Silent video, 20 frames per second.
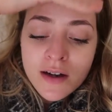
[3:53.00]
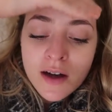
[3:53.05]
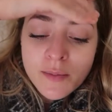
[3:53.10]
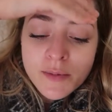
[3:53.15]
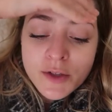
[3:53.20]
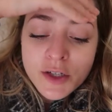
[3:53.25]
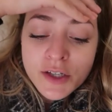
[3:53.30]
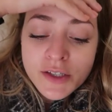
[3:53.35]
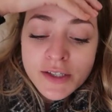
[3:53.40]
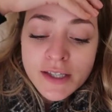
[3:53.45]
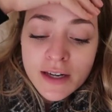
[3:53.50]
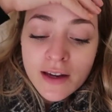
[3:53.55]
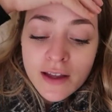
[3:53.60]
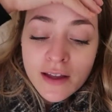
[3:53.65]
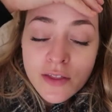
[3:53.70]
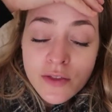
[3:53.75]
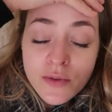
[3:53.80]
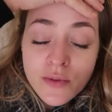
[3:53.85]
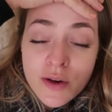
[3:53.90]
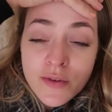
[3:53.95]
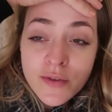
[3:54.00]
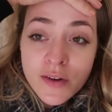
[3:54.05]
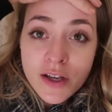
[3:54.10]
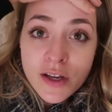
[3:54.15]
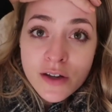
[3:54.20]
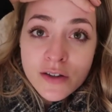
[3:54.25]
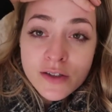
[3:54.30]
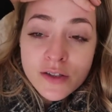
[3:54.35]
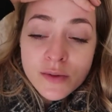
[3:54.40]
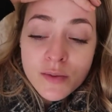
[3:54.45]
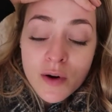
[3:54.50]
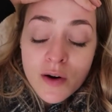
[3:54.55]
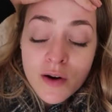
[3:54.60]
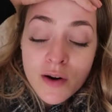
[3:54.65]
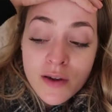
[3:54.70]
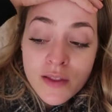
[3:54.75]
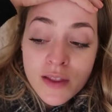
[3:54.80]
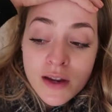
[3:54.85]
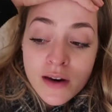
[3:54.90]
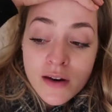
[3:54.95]
I'm shooting like three videos
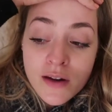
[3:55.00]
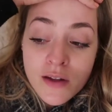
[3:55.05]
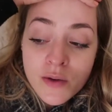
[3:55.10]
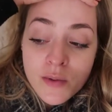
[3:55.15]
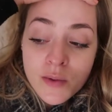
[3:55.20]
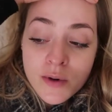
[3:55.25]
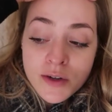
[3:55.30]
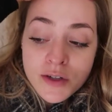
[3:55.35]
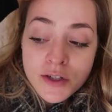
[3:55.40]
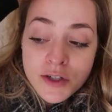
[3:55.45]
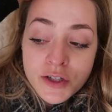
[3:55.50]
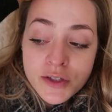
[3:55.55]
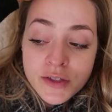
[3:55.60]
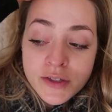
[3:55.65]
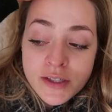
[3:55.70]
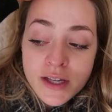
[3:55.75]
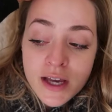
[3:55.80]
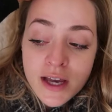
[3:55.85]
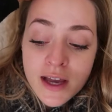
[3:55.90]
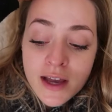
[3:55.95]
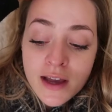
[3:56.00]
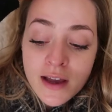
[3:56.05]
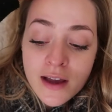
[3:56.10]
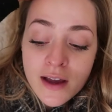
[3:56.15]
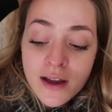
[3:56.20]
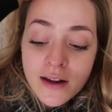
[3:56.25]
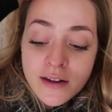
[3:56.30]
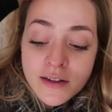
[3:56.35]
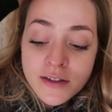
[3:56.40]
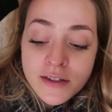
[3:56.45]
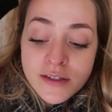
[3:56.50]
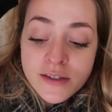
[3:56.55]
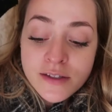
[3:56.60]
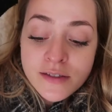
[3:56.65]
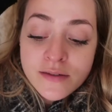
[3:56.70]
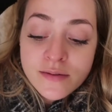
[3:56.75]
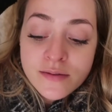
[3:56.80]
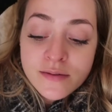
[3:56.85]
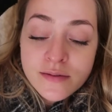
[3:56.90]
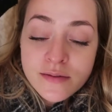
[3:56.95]
tomorrow and then another one on Tuesday and I just
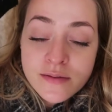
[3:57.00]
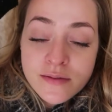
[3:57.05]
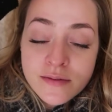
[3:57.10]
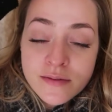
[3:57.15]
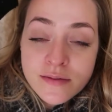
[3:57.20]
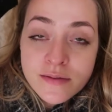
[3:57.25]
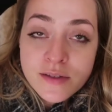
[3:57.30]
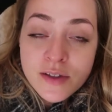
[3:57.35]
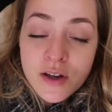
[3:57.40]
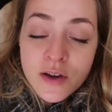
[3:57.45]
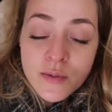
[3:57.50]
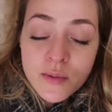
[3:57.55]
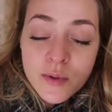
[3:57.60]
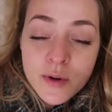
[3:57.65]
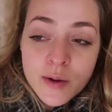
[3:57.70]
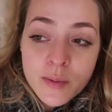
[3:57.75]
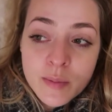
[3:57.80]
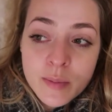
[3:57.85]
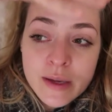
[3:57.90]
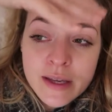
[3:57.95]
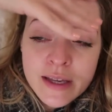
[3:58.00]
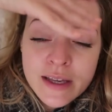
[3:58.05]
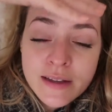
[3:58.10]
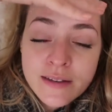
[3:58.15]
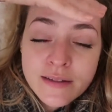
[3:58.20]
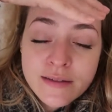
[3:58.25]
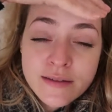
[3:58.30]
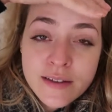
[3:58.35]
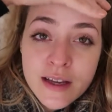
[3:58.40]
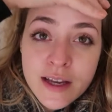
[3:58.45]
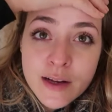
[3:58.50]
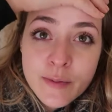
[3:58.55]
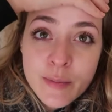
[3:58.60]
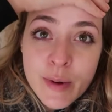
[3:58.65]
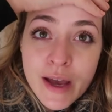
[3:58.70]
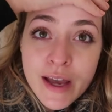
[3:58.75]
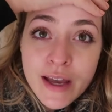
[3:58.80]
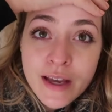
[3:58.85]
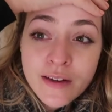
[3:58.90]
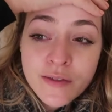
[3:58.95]
don't want to be in
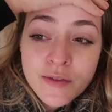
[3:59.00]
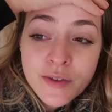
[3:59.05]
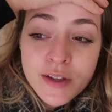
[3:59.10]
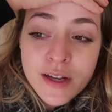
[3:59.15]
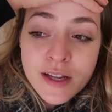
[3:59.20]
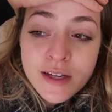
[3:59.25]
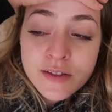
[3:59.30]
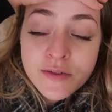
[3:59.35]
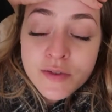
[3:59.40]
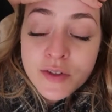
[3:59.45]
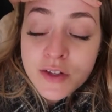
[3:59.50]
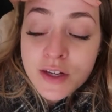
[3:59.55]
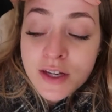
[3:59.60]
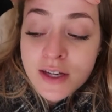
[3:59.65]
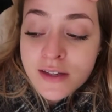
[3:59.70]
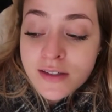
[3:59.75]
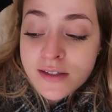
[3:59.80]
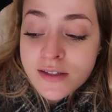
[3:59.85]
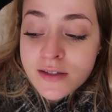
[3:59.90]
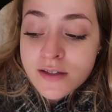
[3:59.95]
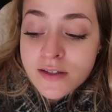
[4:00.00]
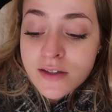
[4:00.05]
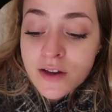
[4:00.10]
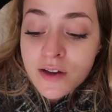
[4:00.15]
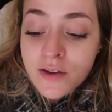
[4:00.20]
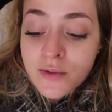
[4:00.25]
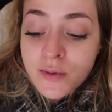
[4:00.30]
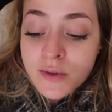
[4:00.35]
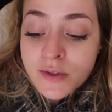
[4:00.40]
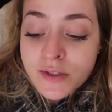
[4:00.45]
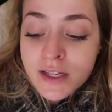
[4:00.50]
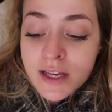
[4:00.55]
pain for the next few days so we'll